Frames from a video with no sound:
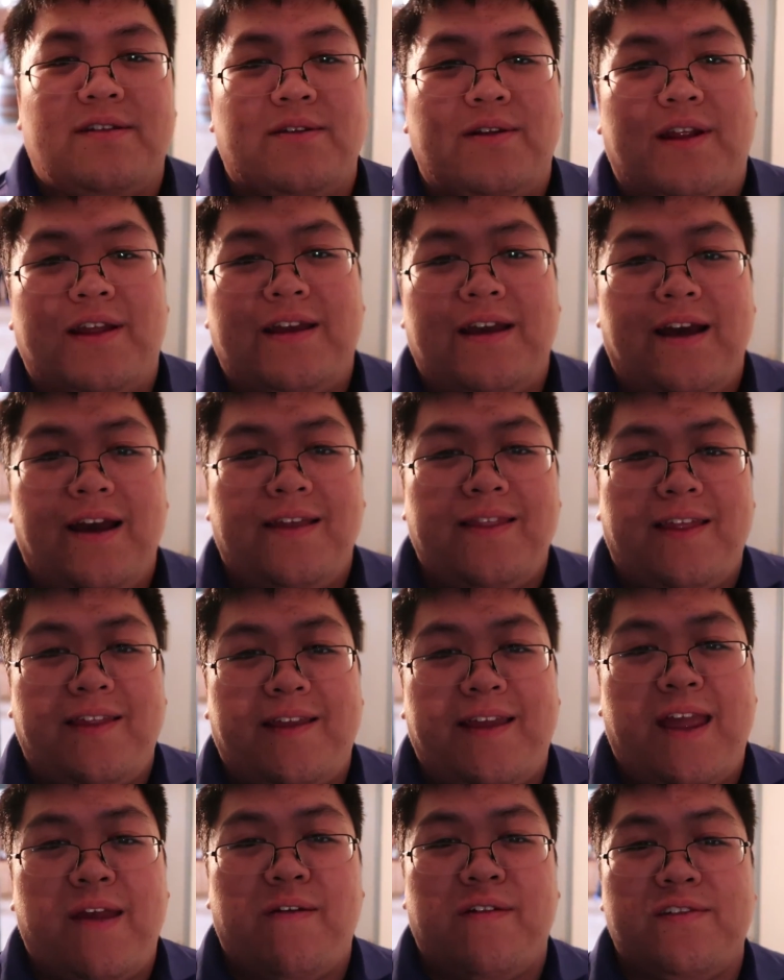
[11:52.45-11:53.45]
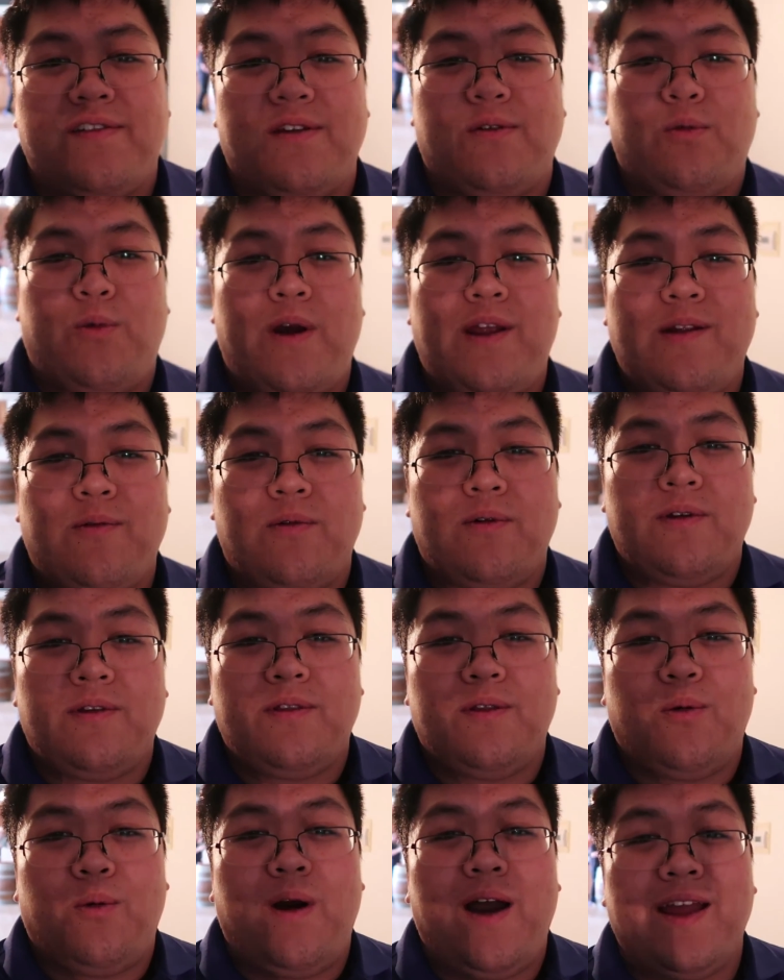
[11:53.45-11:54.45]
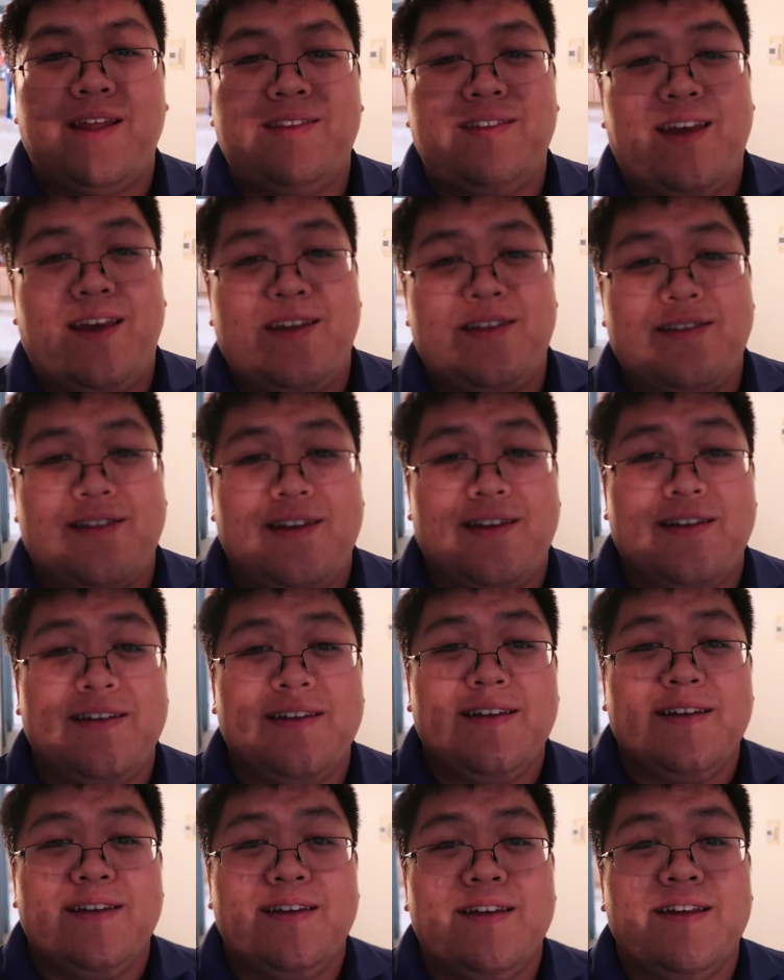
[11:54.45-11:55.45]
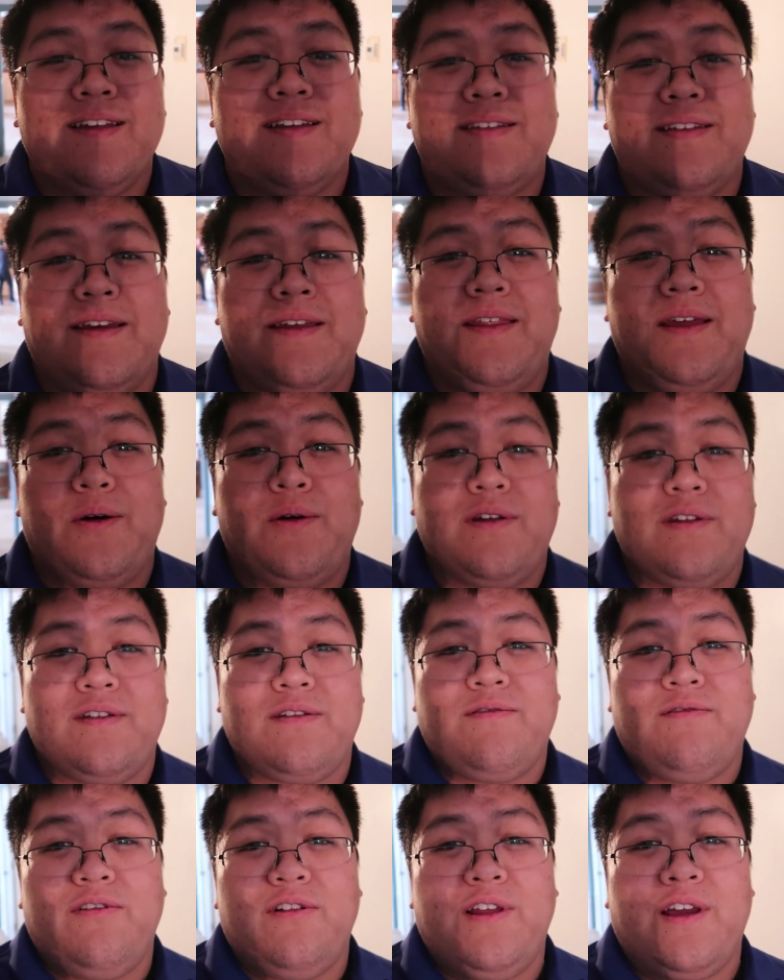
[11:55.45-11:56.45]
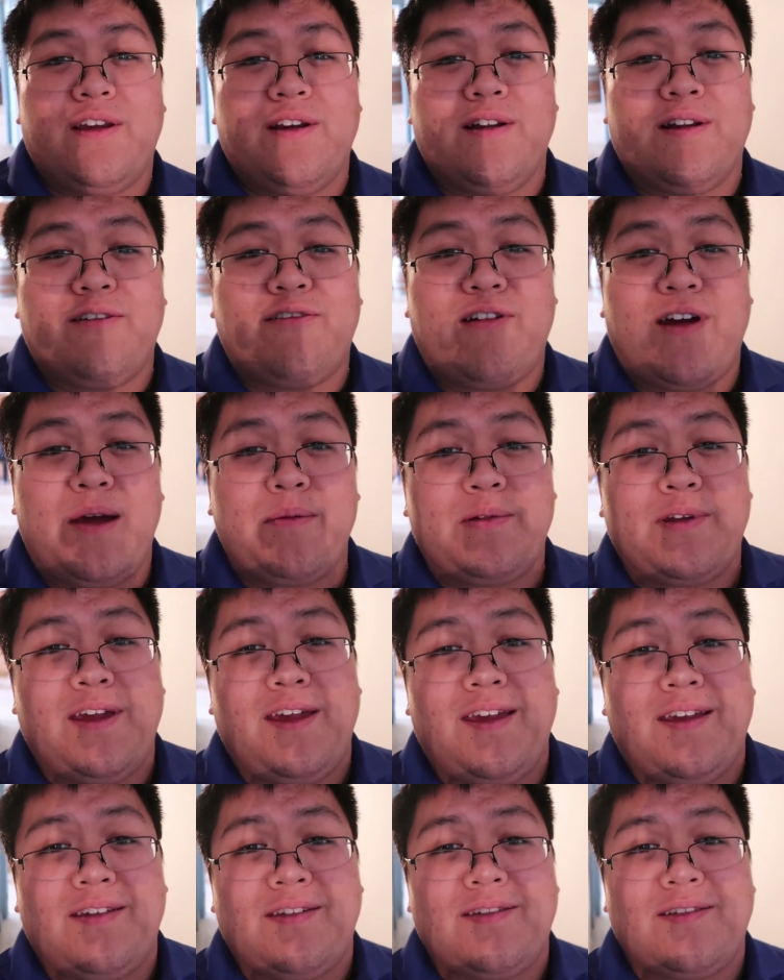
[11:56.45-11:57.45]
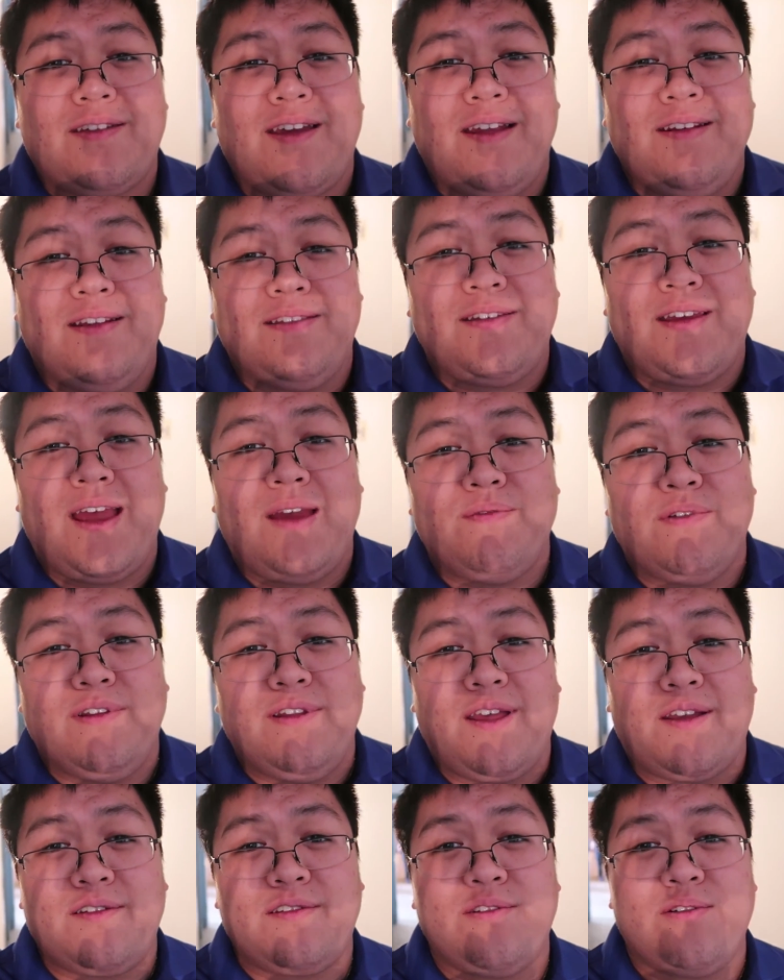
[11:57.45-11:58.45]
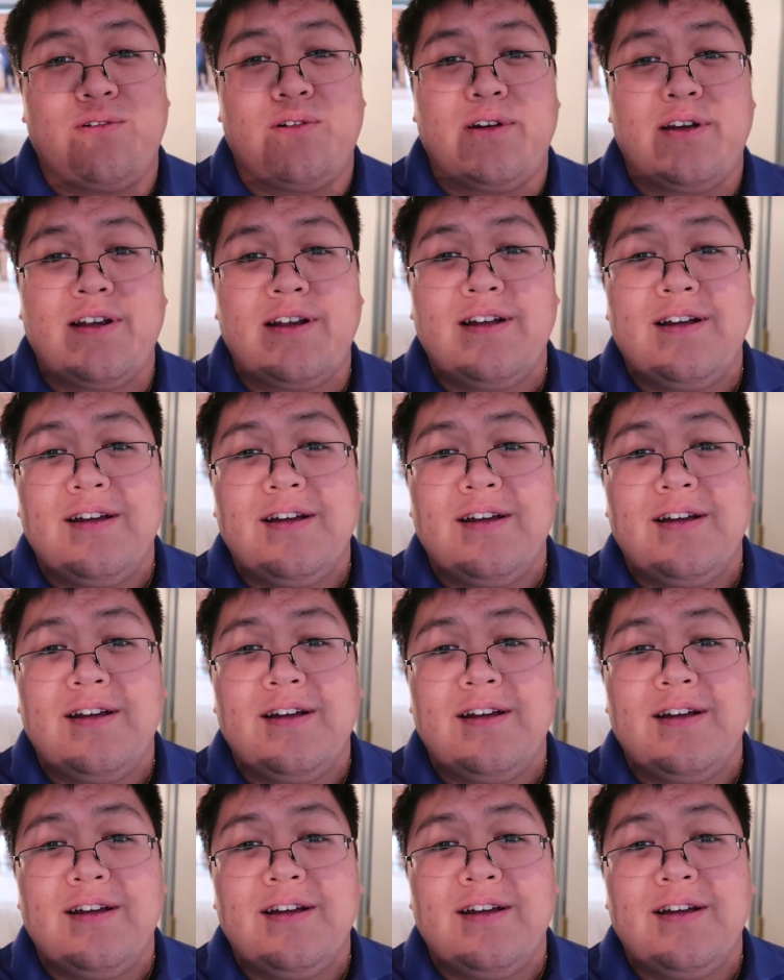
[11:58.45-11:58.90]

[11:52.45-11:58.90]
So the guy that gave us the, wet, the wine tasting said there was really good crab cakes in the tavern next door.